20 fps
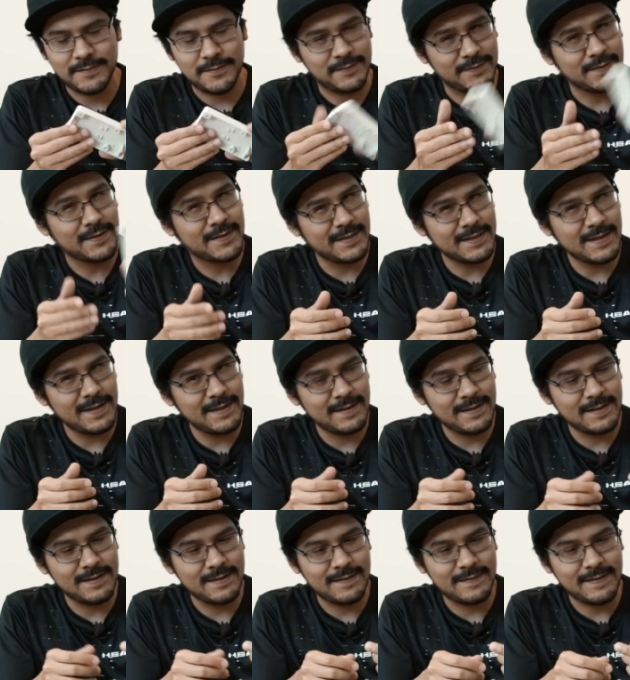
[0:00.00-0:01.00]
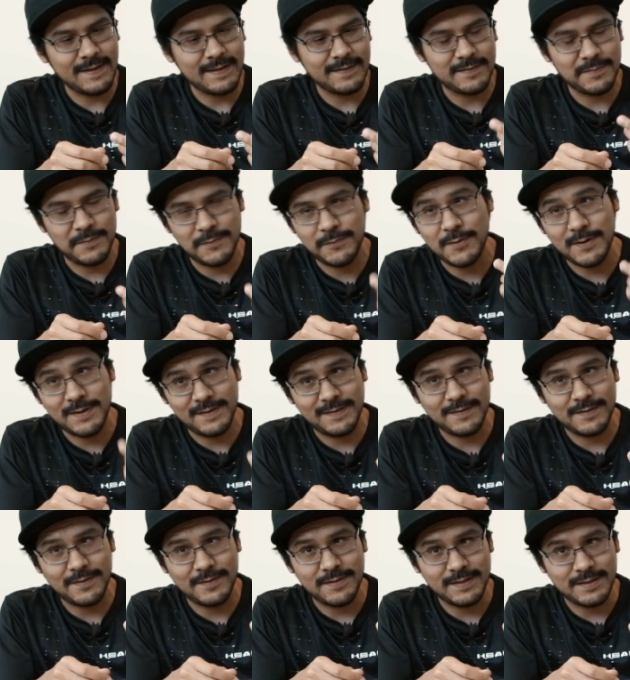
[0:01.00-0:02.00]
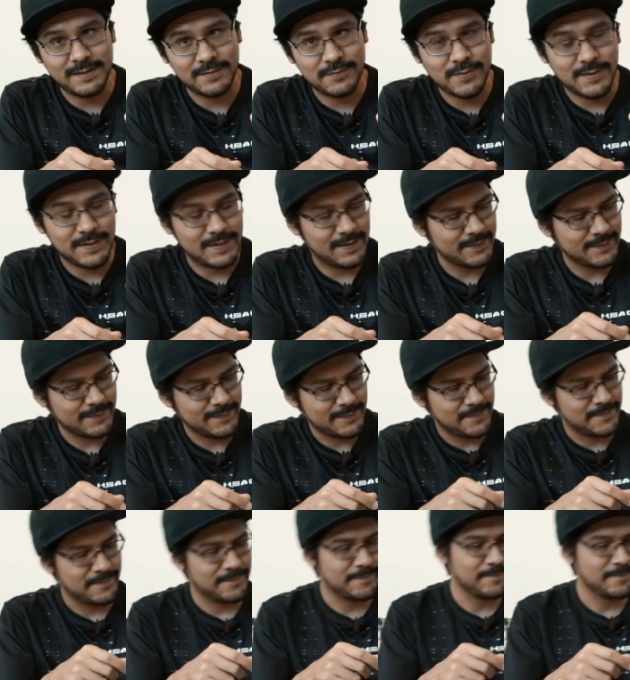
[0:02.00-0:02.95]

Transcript: So it's a good idea to test it before I install the electronics.